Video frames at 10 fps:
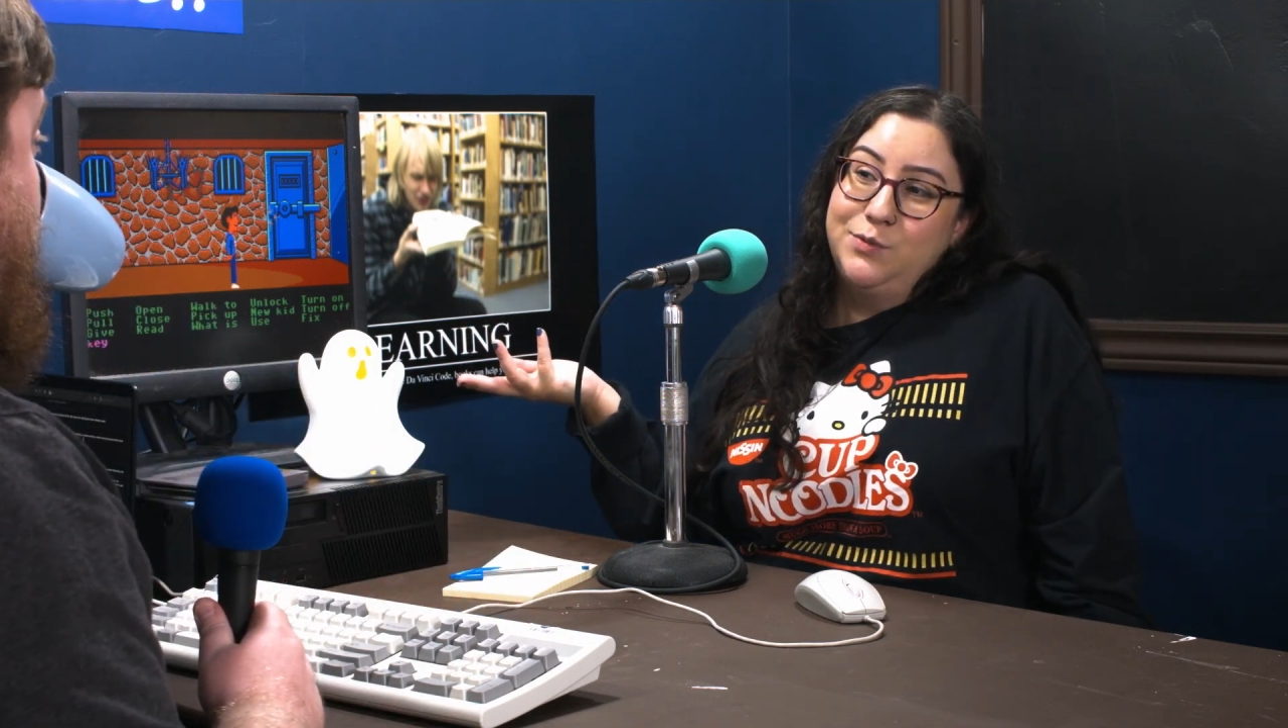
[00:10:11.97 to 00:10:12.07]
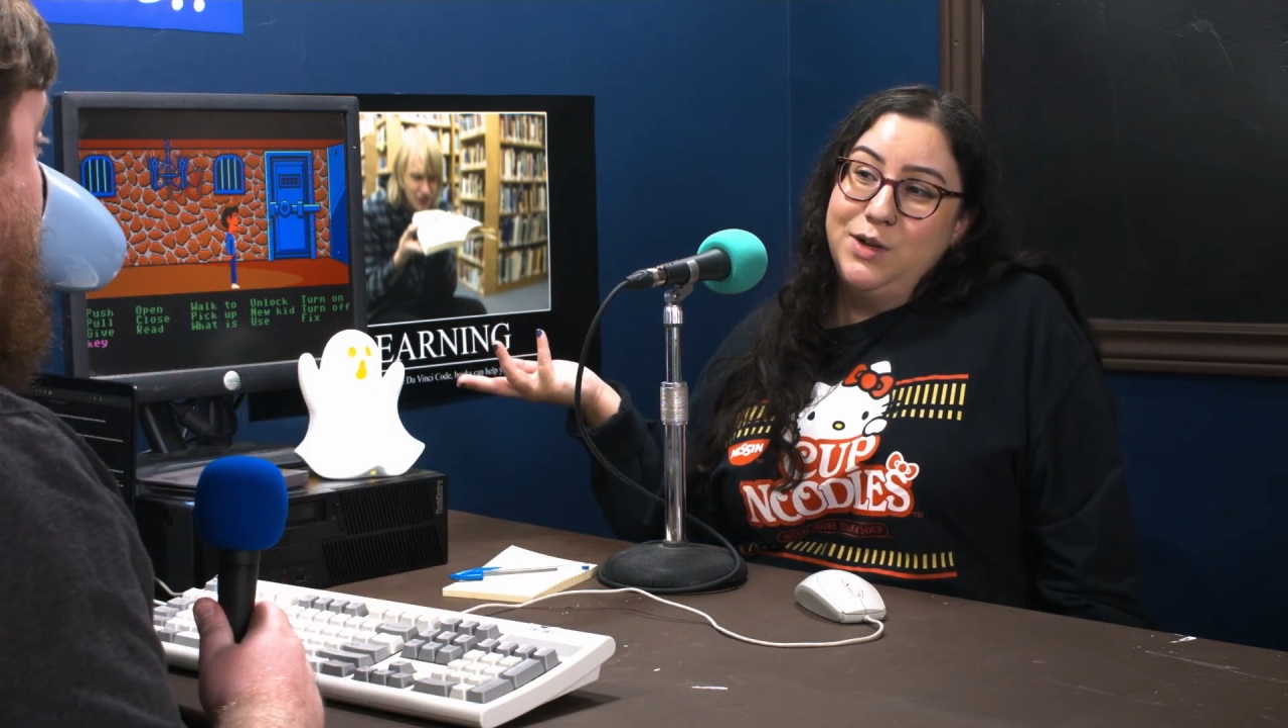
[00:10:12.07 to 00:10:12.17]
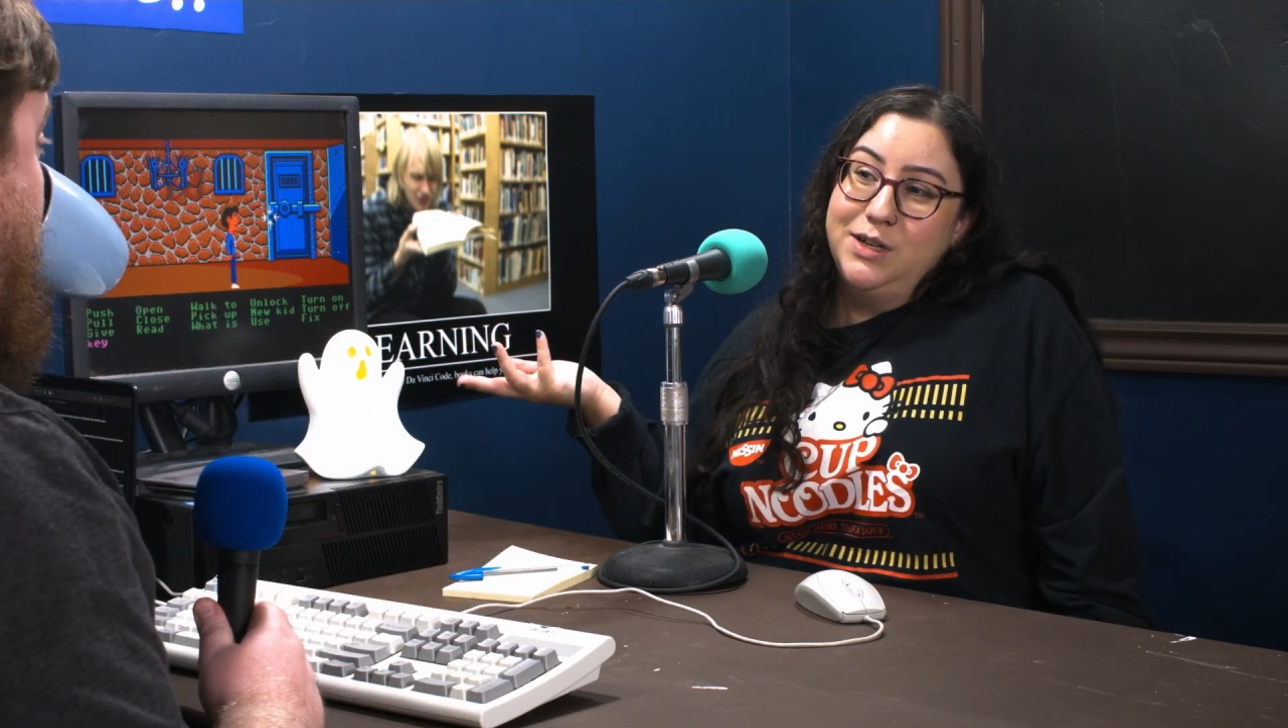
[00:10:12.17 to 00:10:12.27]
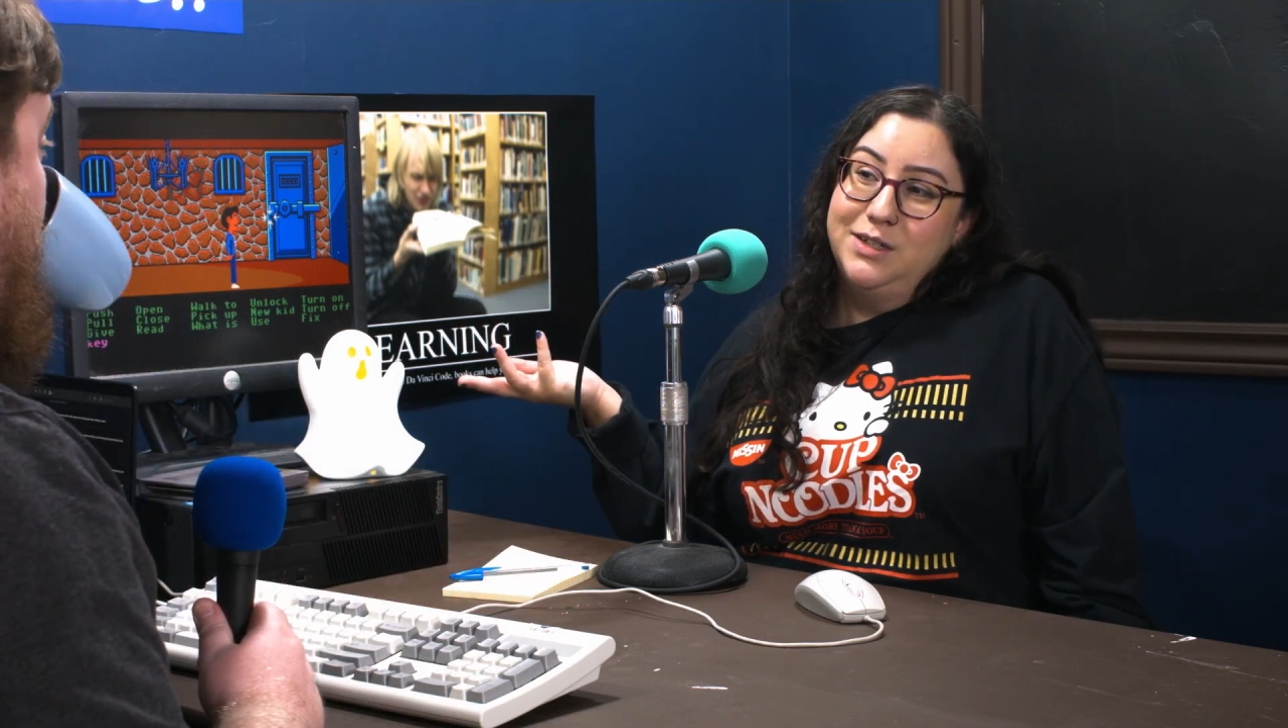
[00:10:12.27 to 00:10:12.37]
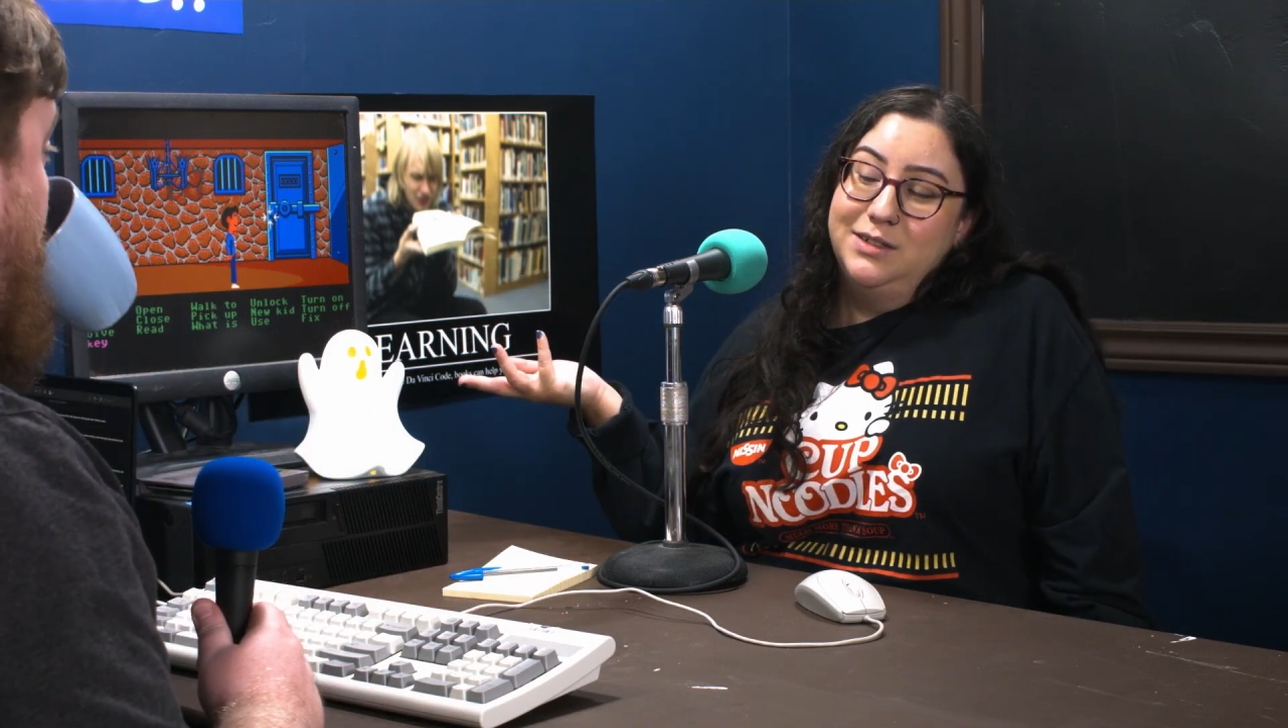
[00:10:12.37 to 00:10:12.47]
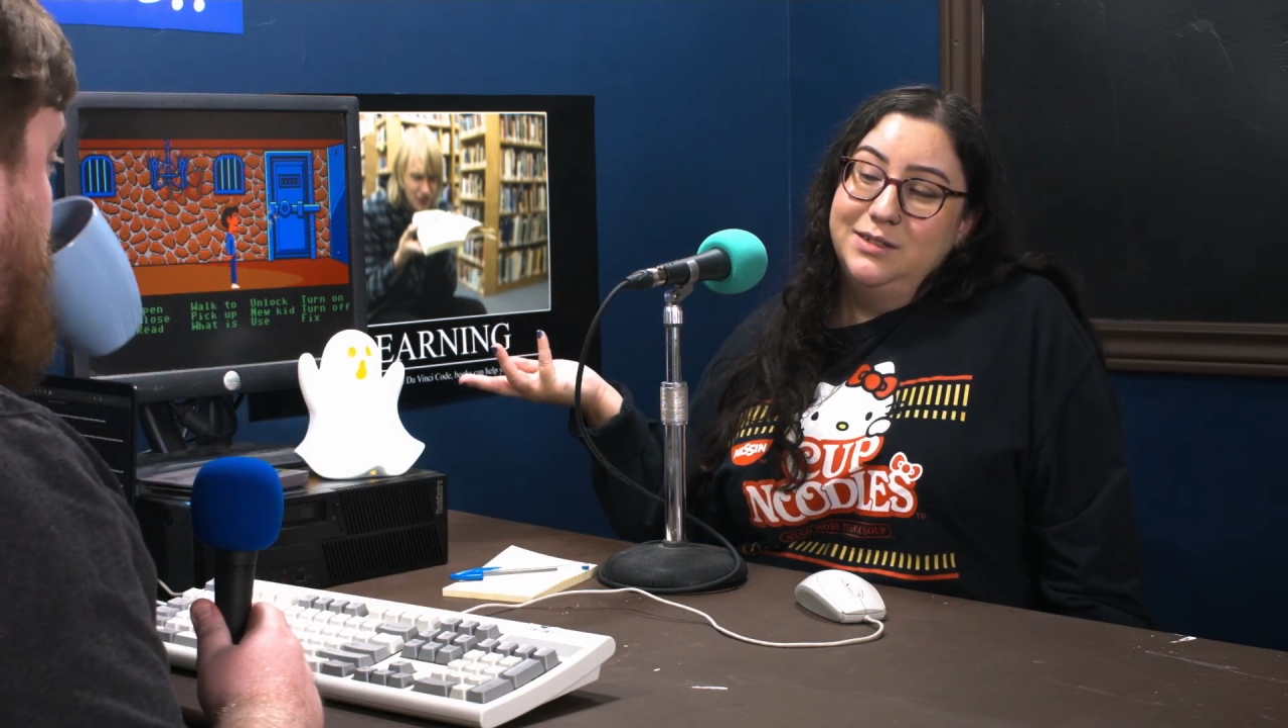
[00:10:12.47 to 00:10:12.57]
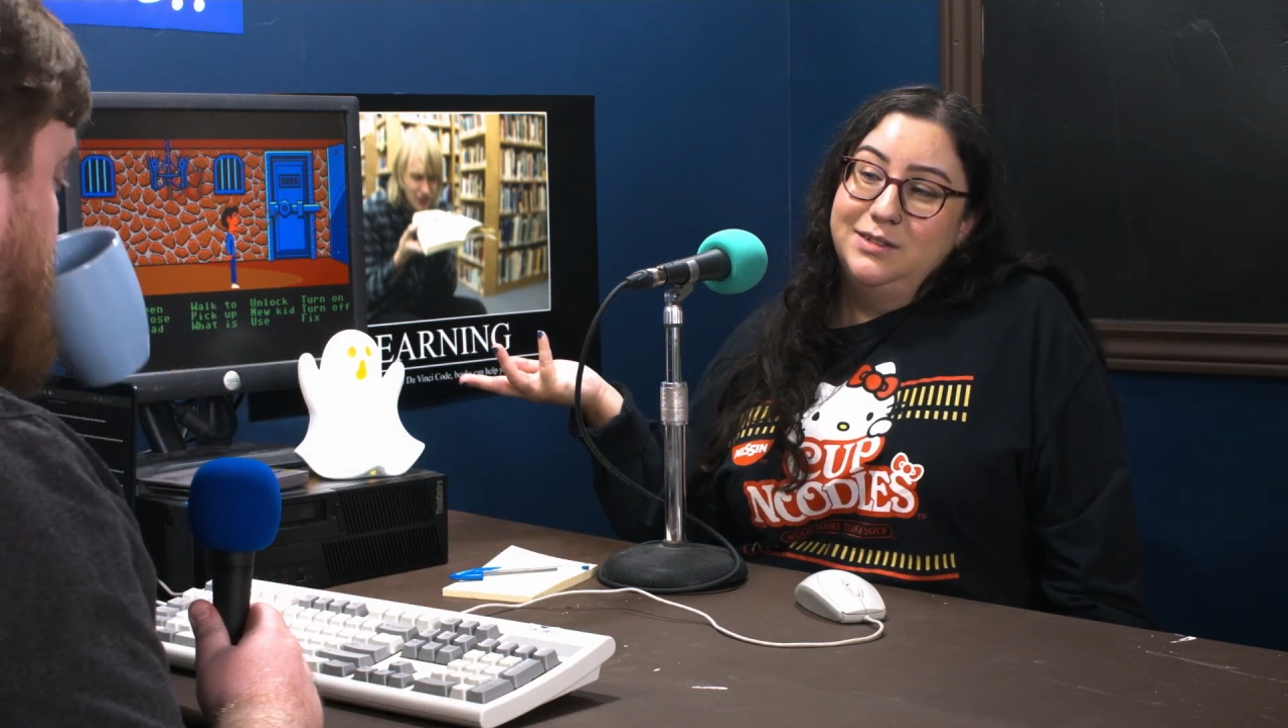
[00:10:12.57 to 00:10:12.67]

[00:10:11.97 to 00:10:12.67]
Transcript: one.